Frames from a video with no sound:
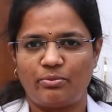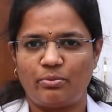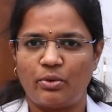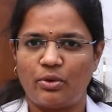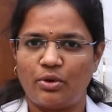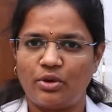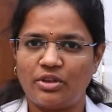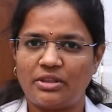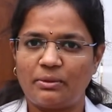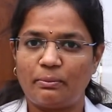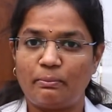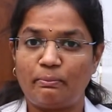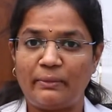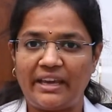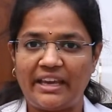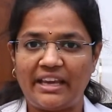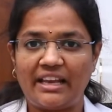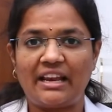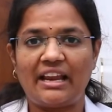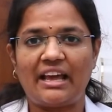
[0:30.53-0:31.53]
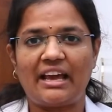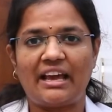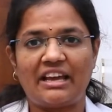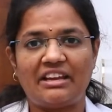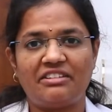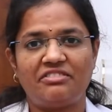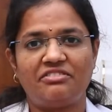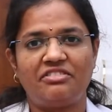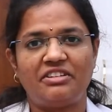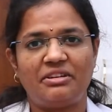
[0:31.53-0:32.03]
both male
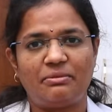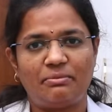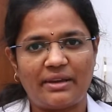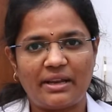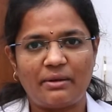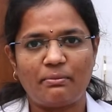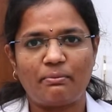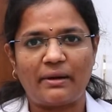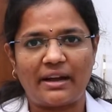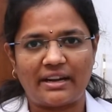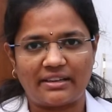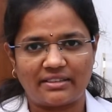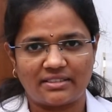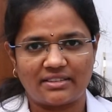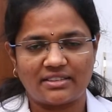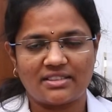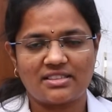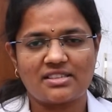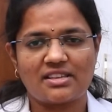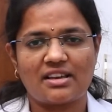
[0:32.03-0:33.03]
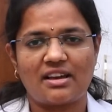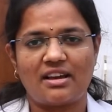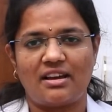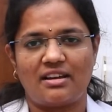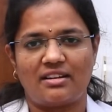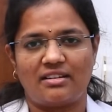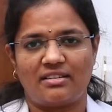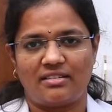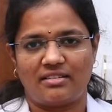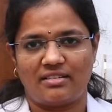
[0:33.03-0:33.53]
and female partners
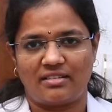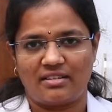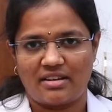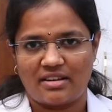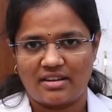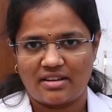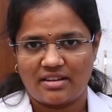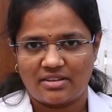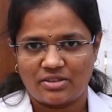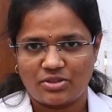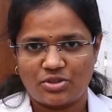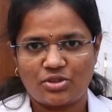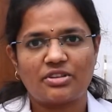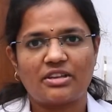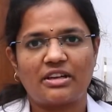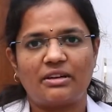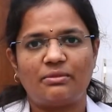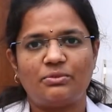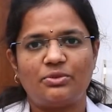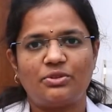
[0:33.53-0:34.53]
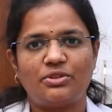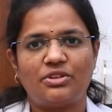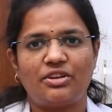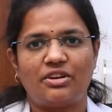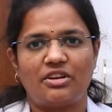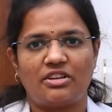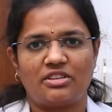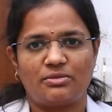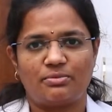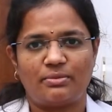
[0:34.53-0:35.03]
are should come to the
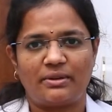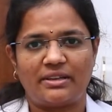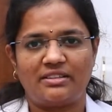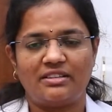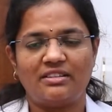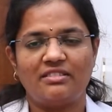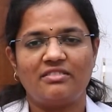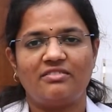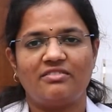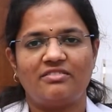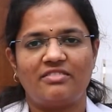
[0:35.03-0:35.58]
hospital.